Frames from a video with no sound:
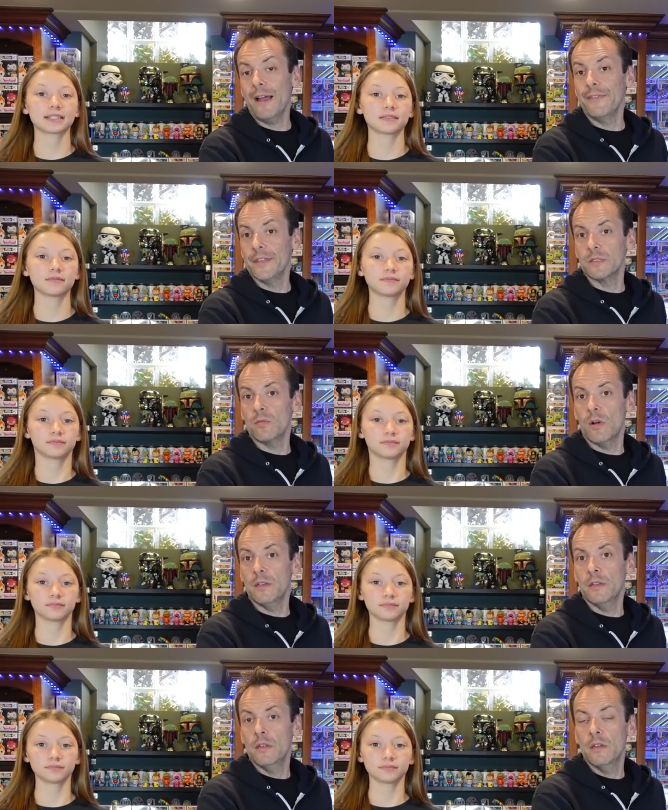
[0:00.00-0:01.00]
Speaker 1: on this
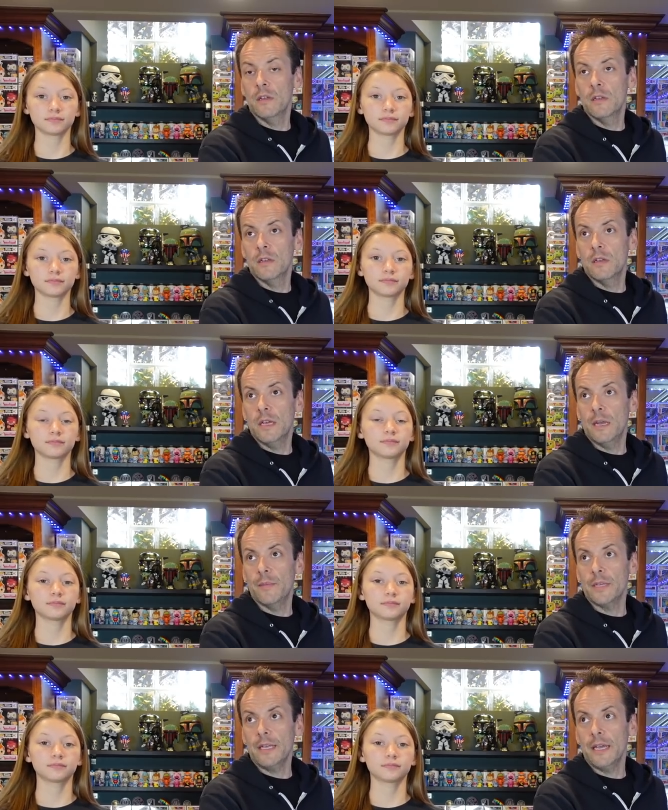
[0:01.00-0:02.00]
one. And
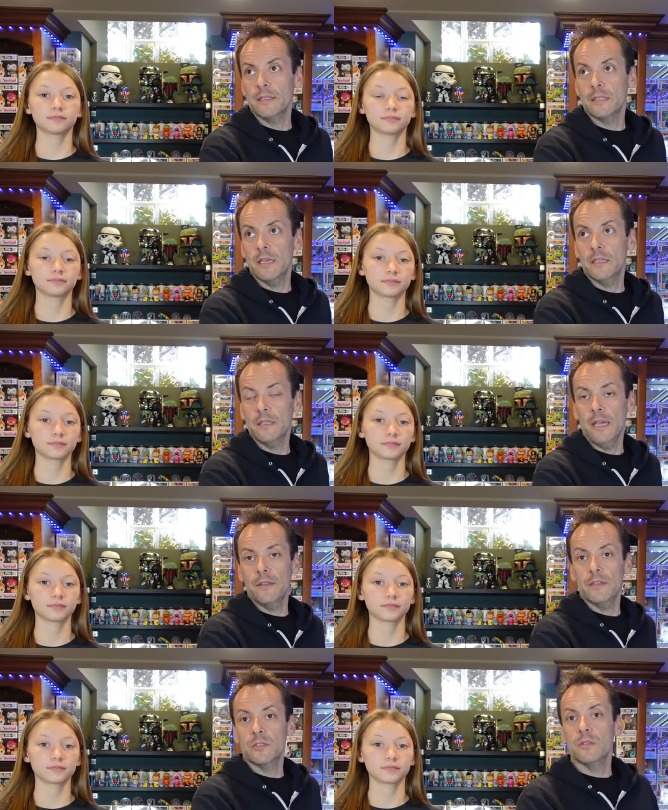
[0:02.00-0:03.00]
I'm going to guess that,
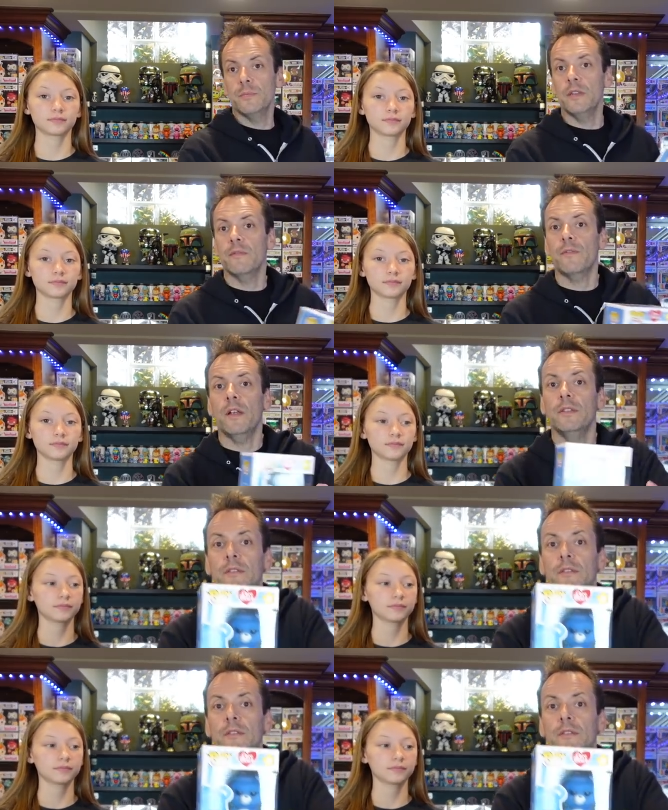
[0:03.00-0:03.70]
yeah, this should be the front.